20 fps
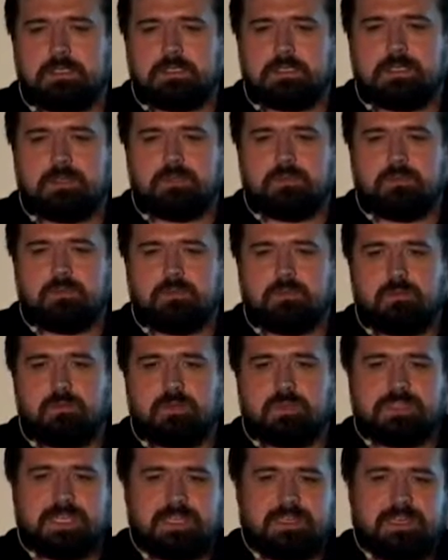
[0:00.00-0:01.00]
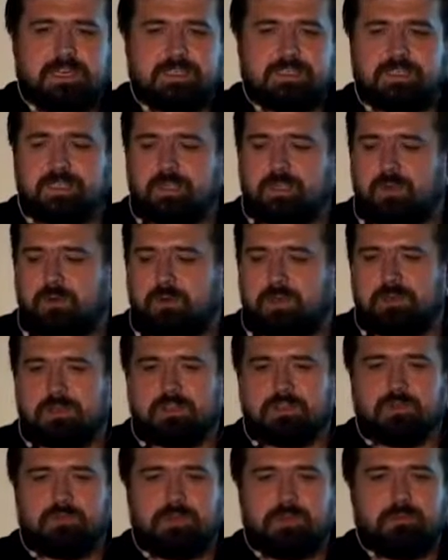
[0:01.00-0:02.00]
So, but 10 years ago, a
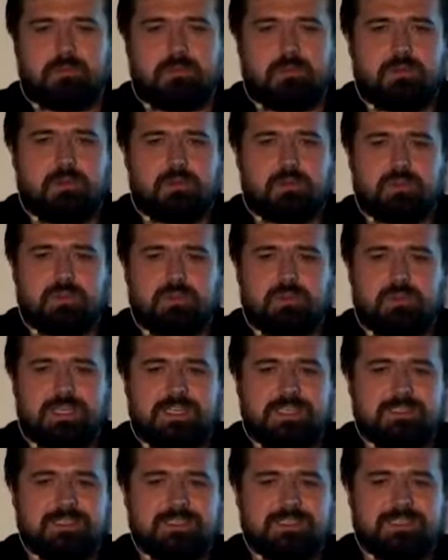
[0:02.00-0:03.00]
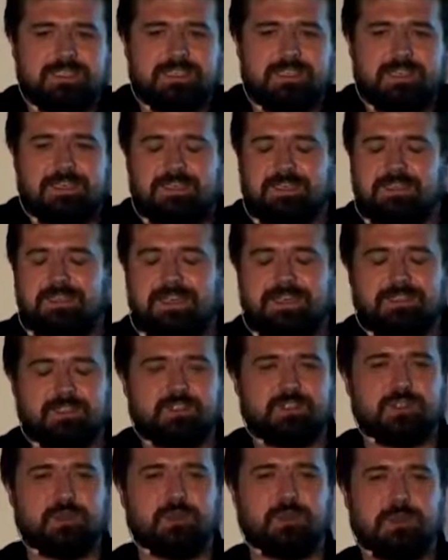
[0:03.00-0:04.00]
lot of people thought you needed
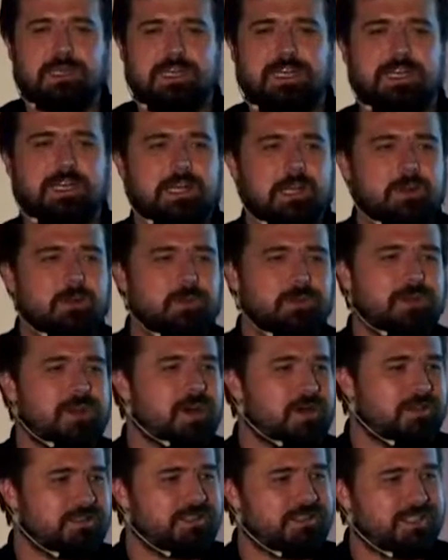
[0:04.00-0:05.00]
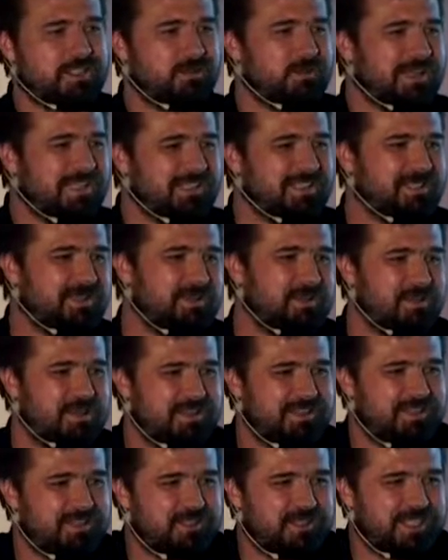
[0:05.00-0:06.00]
external include guards as well, so
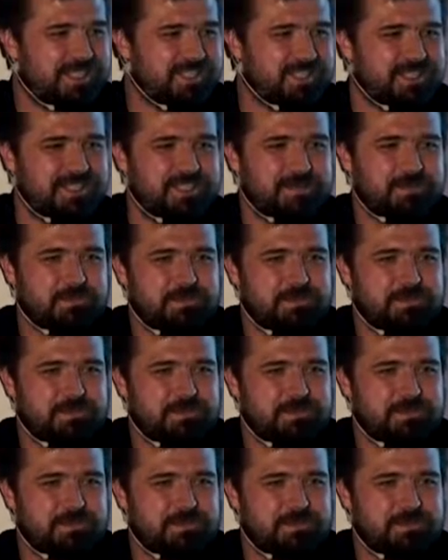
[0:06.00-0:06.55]
things are changing.